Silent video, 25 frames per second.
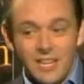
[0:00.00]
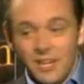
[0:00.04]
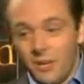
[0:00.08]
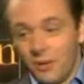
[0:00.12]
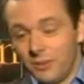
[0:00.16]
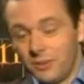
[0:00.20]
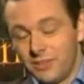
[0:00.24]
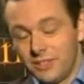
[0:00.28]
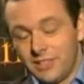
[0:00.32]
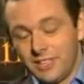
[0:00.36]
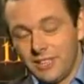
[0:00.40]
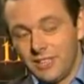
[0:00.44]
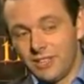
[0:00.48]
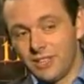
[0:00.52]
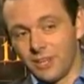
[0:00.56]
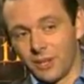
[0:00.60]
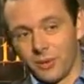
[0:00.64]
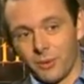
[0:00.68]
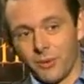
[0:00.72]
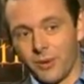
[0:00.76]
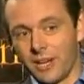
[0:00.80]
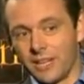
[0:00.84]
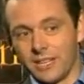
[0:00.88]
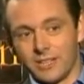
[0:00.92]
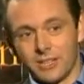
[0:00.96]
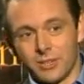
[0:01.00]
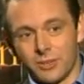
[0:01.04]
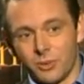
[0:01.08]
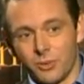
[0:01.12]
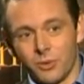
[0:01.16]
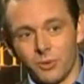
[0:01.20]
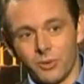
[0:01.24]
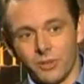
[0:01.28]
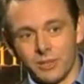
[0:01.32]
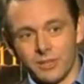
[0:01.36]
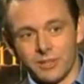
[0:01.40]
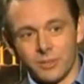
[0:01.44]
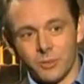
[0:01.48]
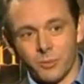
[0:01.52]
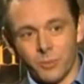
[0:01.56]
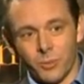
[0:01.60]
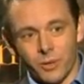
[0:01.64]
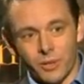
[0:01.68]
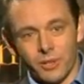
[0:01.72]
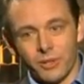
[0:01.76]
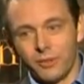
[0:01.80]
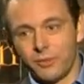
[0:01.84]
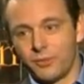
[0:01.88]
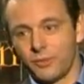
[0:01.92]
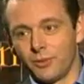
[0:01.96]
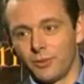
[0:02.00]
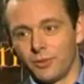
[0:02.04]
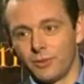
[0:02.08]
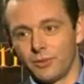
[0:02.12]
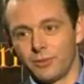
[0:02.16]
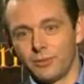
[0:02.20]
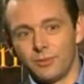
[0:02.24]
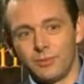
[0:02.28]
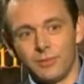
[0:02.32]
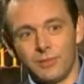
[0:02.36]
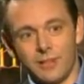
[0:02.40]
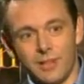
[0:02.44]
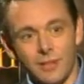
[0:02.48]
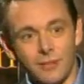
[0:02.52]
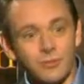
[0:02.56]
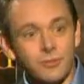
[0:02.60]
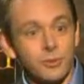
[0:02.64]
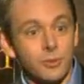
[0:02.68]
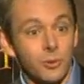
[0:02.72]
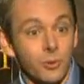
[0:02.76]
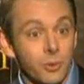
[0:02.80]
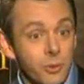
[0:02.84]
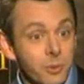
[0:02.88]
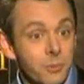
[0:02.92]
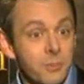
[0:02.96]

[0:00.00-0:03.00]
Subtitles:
Well, it's such a great story. It's a wonderful love story,